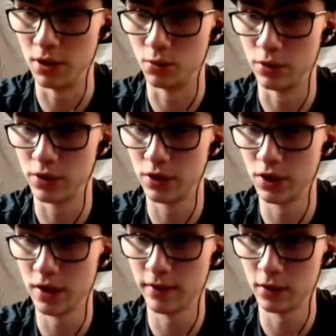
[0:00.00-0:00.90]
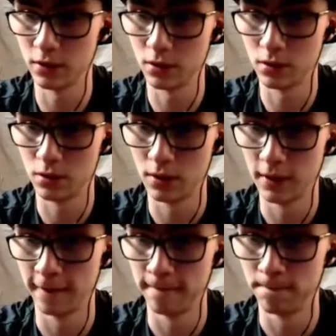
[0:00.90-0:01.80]
save it.
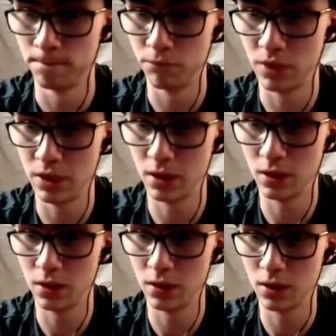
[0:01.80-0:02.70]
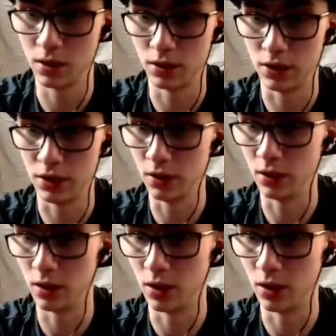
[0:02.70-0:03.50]
And in the